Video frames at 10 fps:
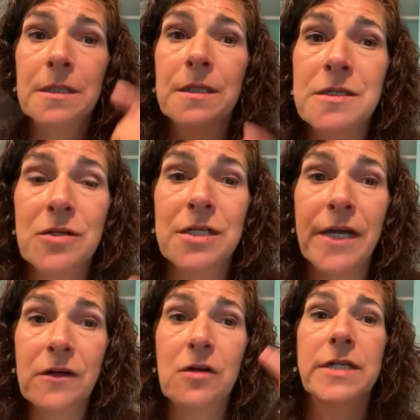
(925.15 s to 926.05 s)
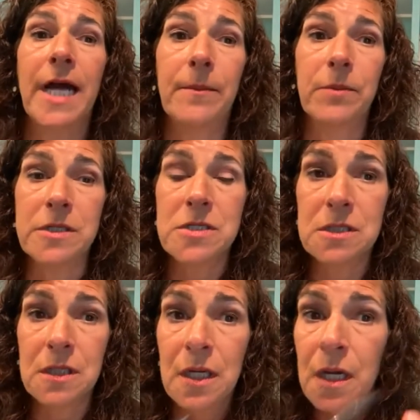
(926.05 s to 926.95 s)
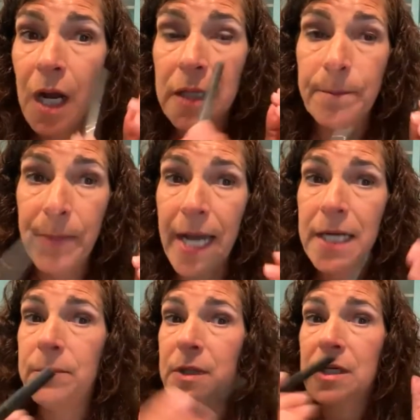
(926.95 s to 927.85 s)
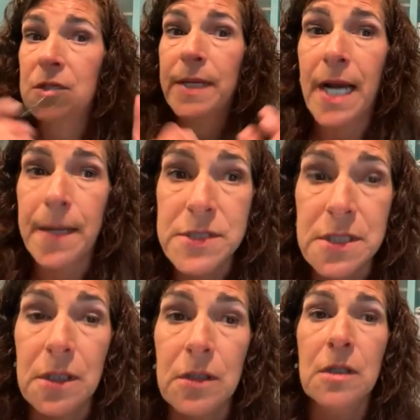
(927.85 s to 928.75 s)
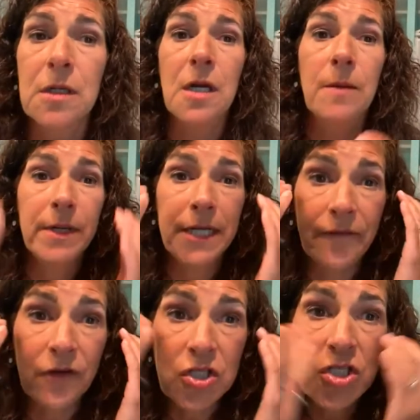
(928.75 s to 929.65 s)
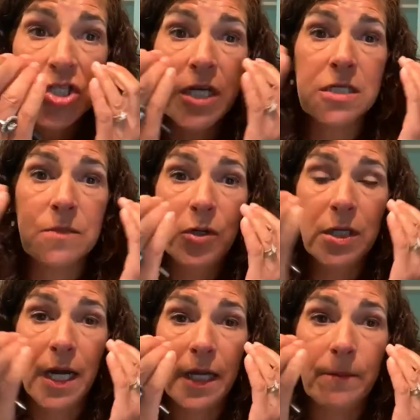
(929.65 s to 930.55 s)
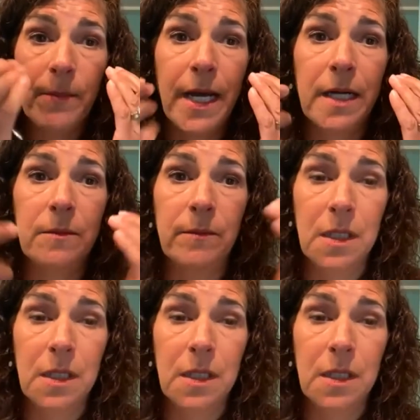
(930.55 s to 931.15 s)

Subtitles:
So never go topless. On the bottom could be optional, but never just put it on the bottom